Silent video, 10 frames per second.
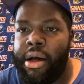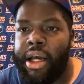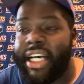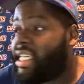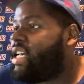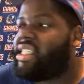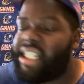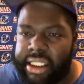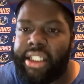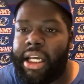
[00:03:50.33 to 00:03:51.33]
Is he an
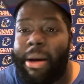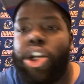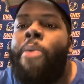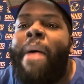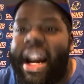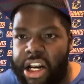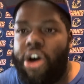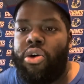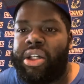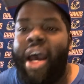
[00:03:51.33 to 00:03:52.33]
assistant team? But nobody
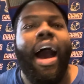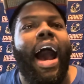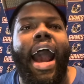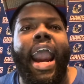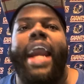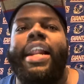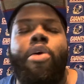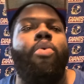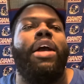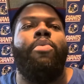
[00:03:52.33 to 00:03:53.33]
knows. I hate it
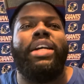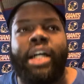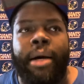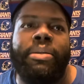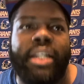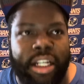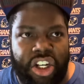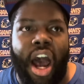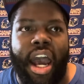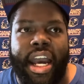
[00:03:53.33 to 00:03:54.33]
when it comes to the
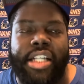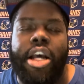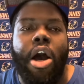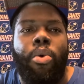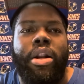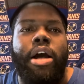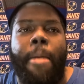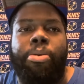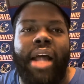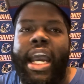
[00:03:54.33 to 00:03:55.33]
Giants, when a
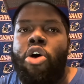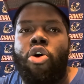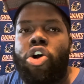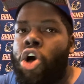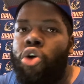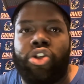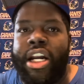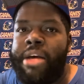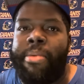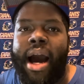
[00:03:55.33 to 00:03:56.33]
player or coach or
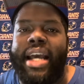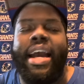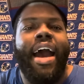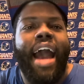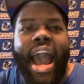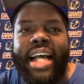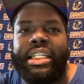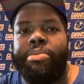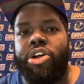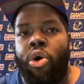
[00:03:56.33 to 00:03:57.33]
anybody has
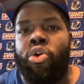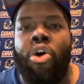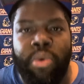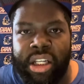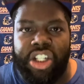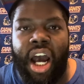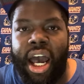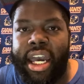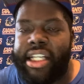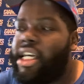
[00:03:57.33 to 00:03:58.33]
something going on with the
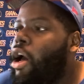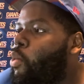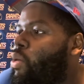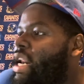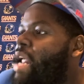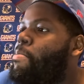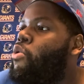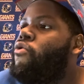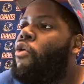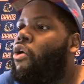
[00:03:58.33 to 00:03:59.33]
Giants, when they
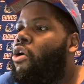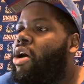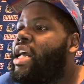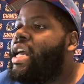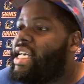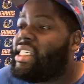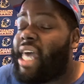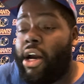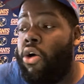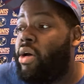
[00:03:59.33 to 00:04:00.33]
move on, it's
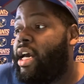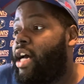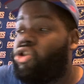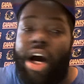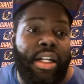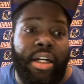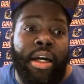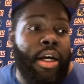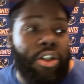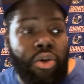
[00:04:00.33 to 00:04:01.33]
like, oh yeah, I tried to
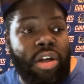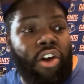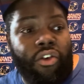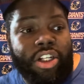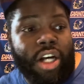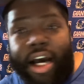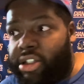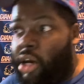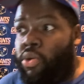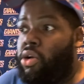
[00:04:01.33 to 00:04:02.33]
do this for the Giants.
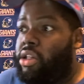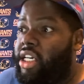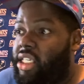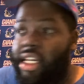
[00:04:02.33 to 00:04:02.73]
They weren't listening.